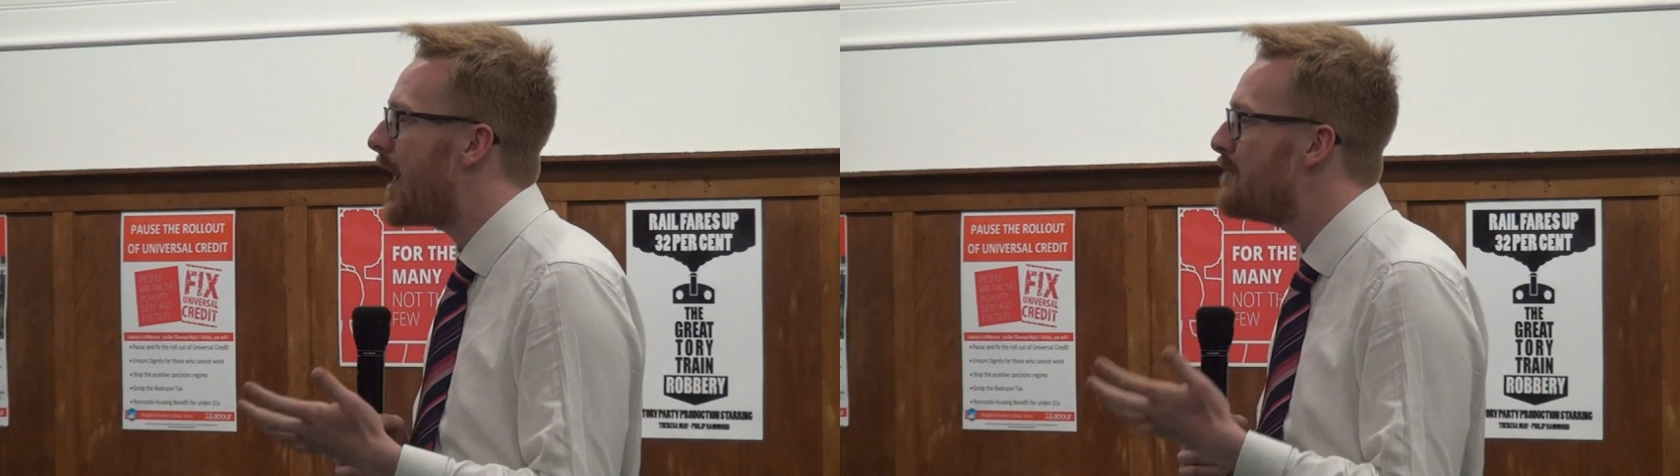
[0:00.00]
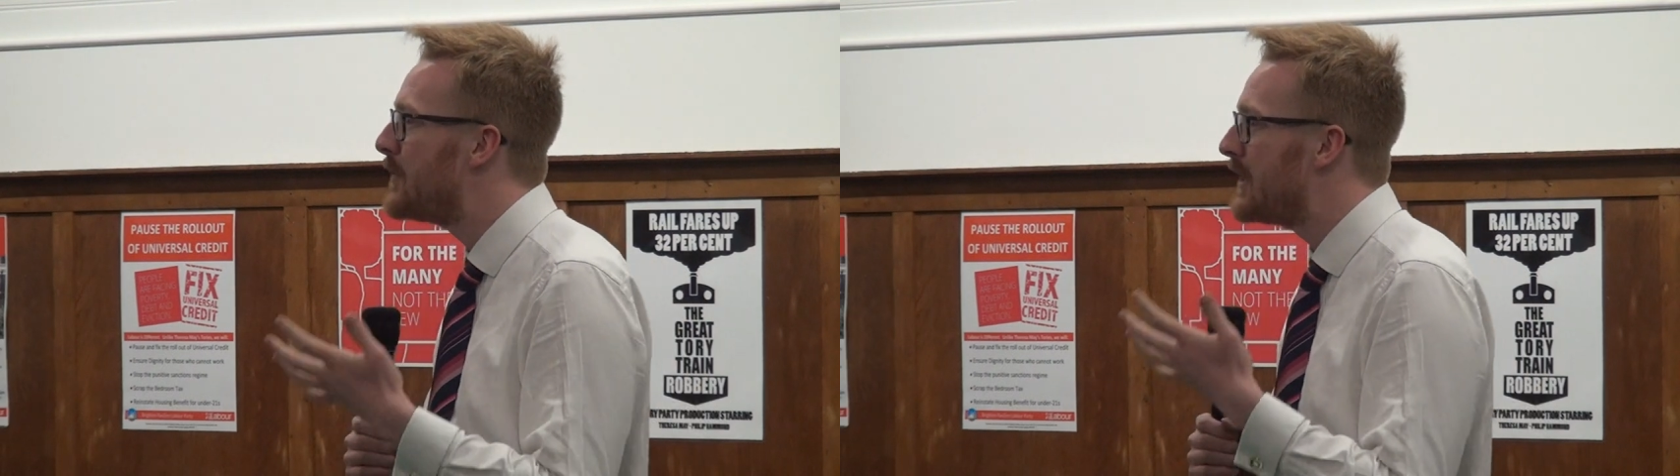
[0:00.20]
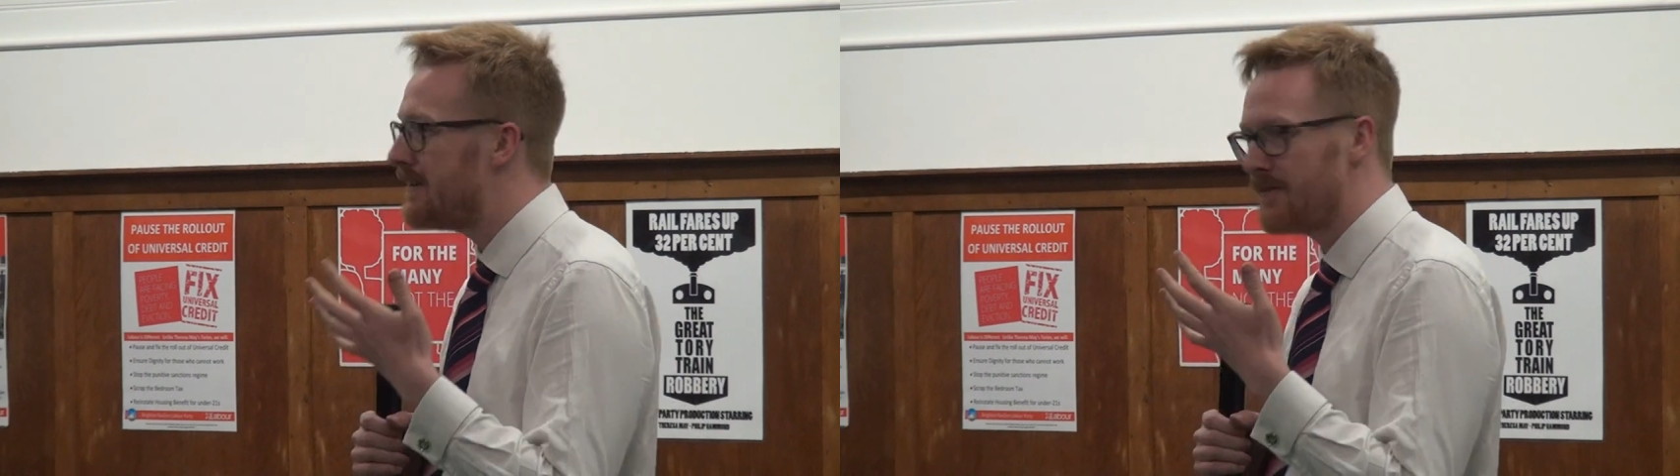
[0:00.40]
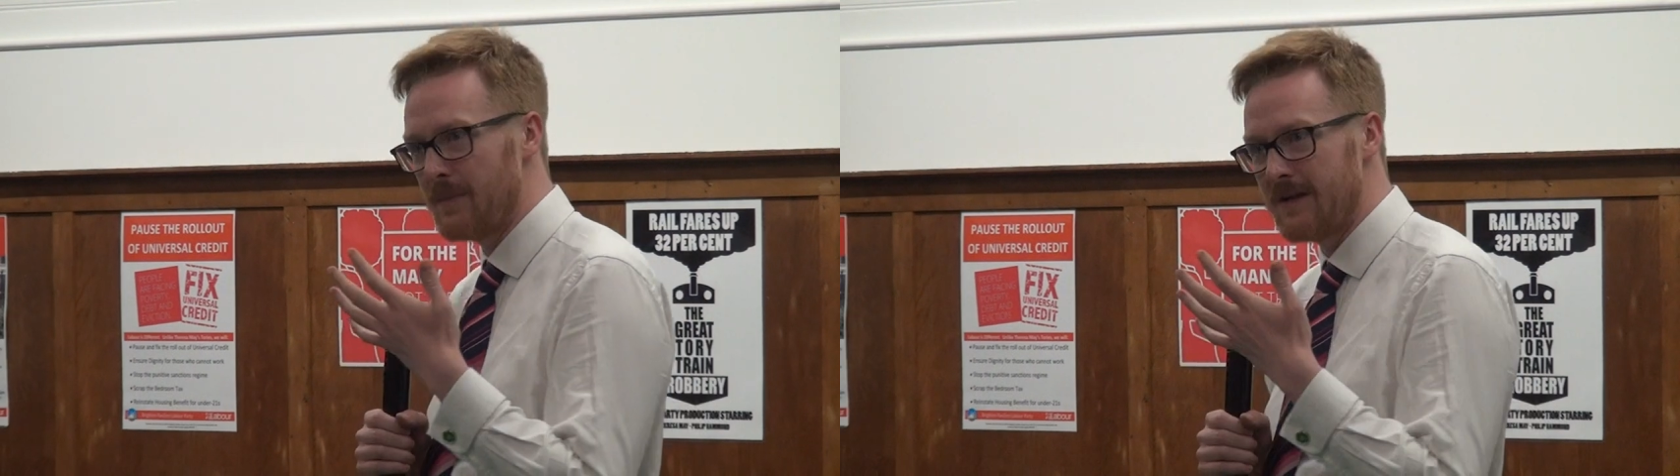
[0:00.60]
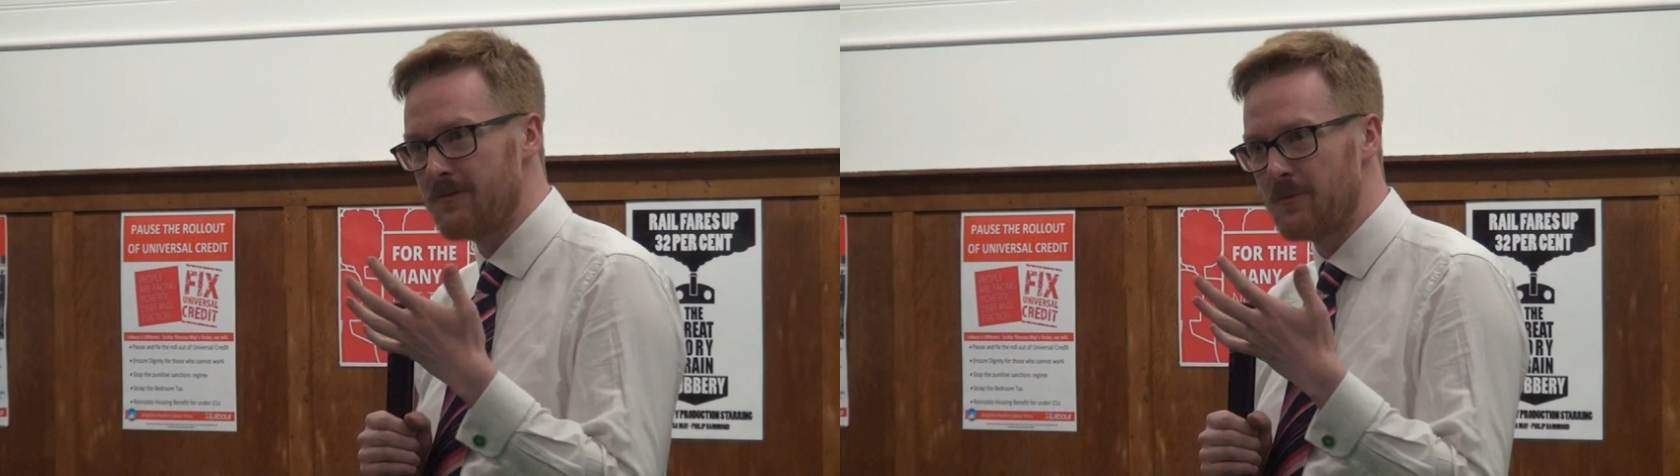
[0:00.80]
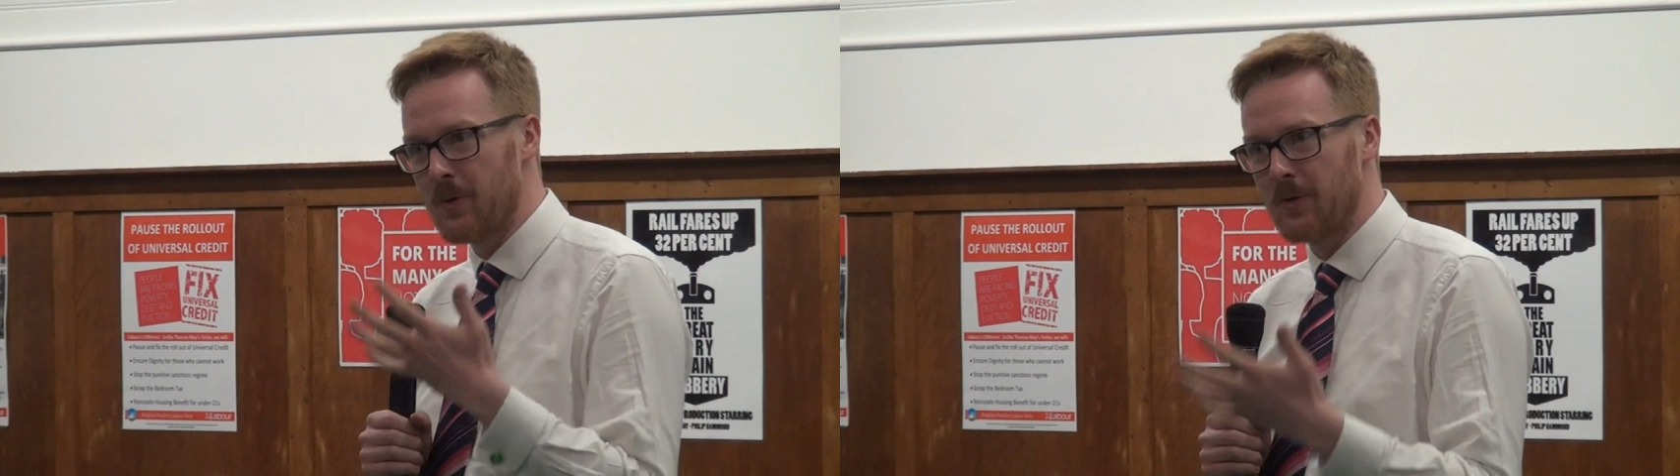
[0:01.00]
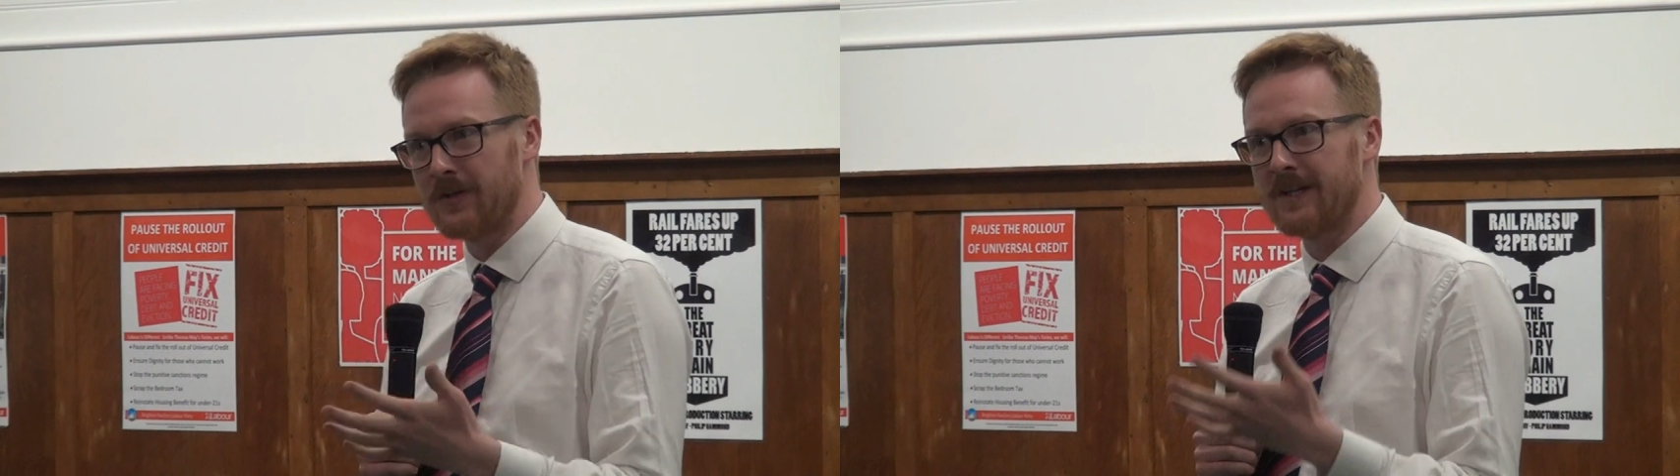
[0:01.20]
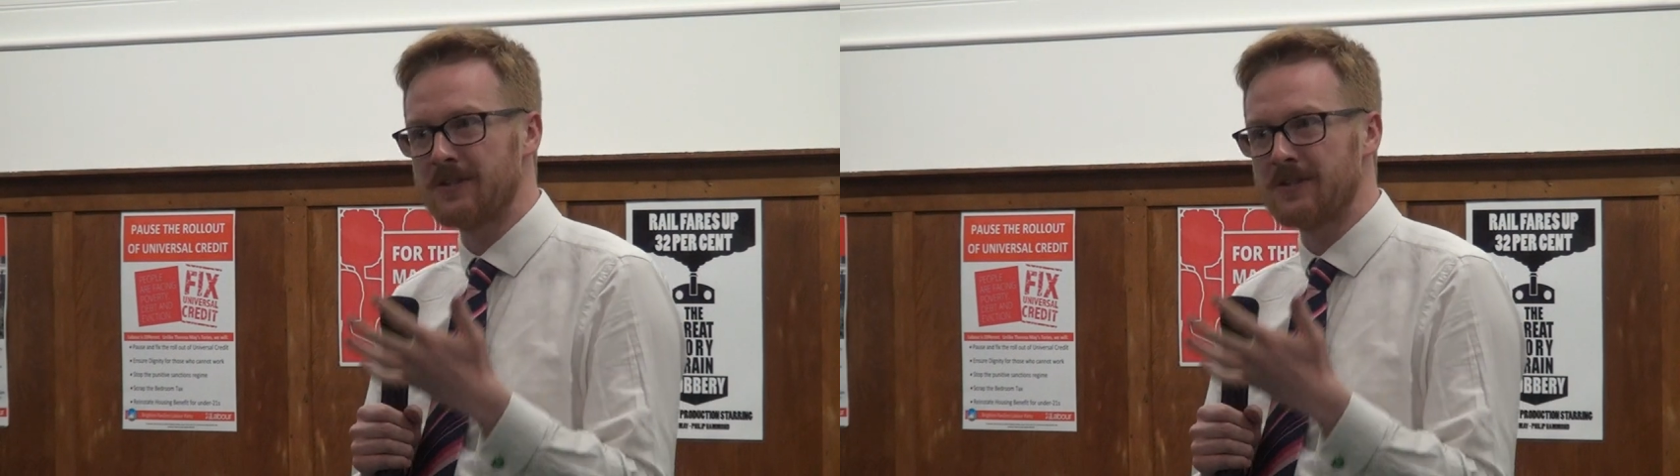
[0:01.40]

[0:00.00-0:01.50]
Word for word: unbelievably rewarding